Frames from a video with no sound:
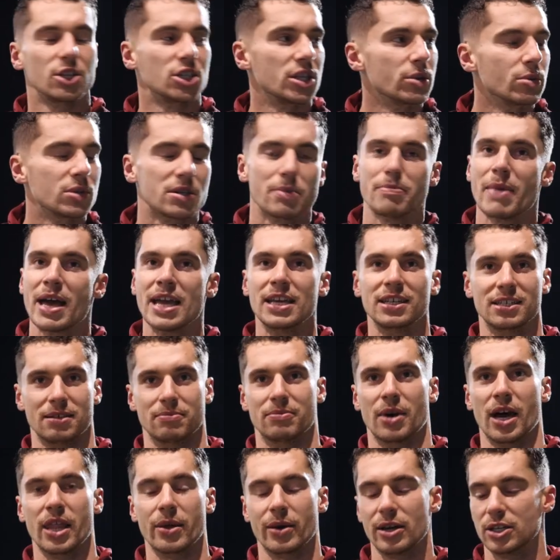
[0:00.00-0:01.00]
She was
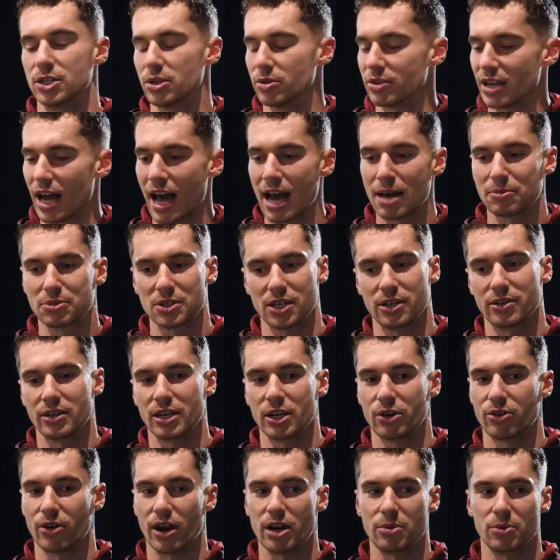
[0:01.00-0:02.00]
amazing, by the way. She was absolutely
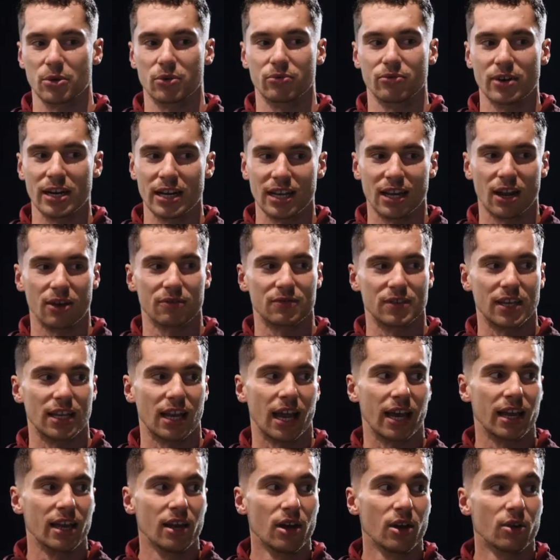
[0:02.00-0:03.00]
incredible. Really loved it.
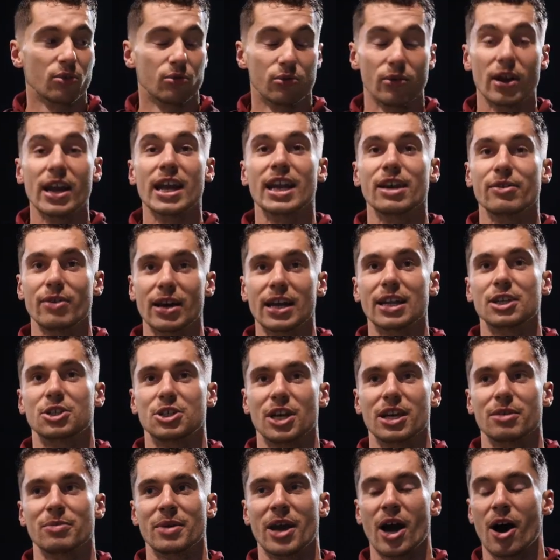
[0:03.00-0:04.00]
Like, really, really
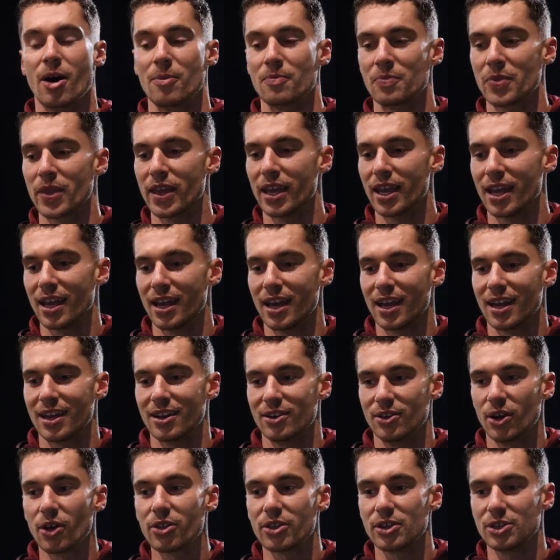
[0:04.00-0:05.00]
cheered me up.
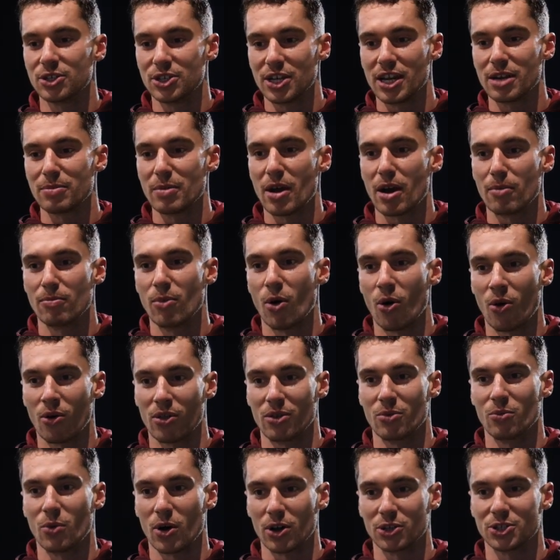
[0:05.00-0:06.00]
Nothing cheered me up more
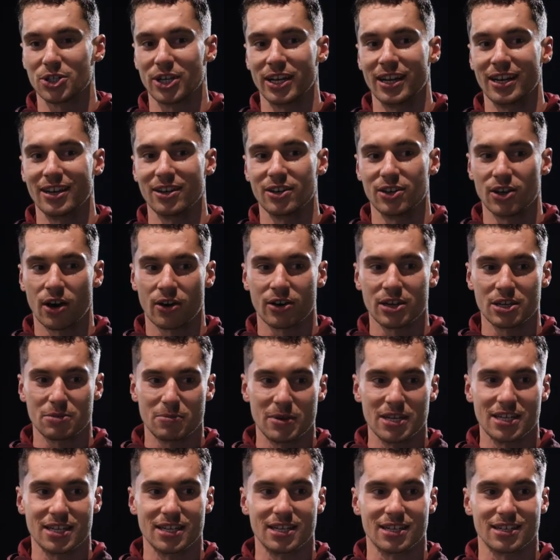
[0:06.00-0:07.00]
than watching Youngie's
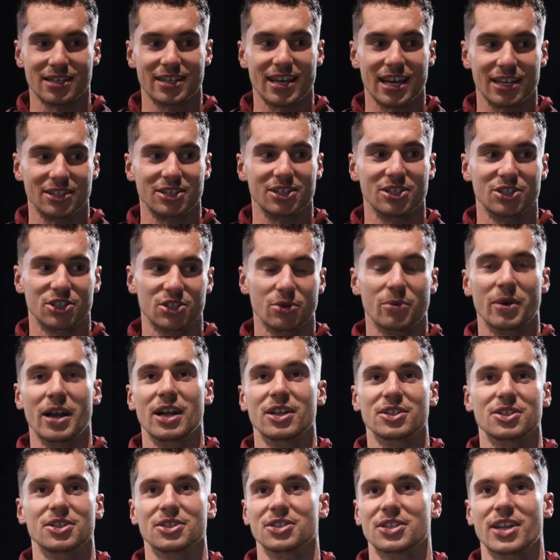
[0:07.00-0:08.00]
missus kissing someone
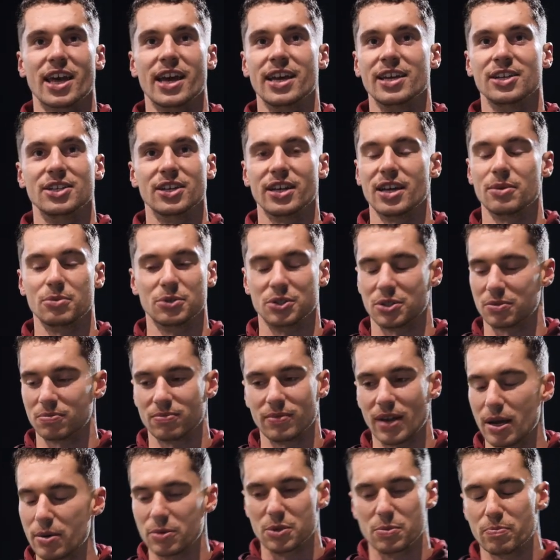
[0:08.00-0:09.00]
else on stage. It was
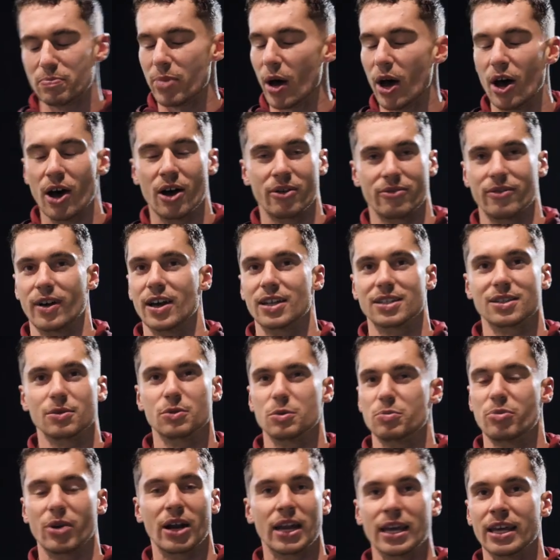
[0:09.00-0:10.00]
perfect. It
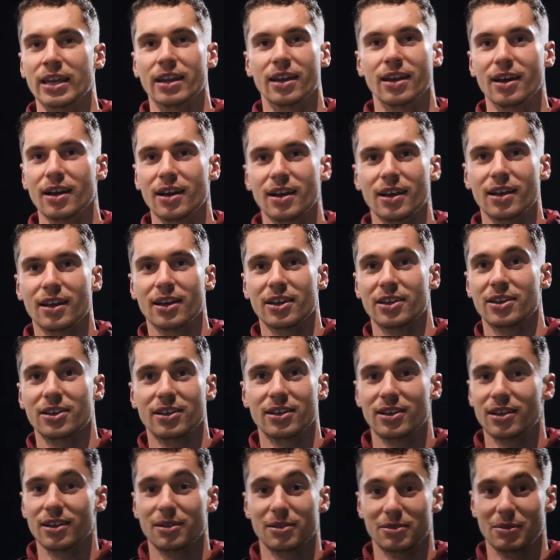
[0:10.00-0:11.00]
was brilliant.
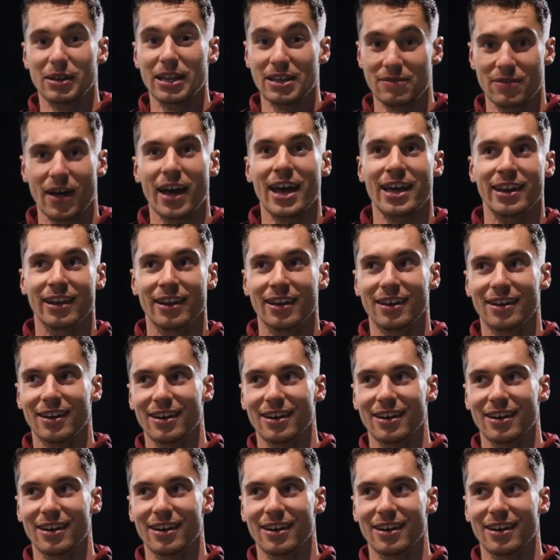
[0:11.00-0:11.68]
Leave that in.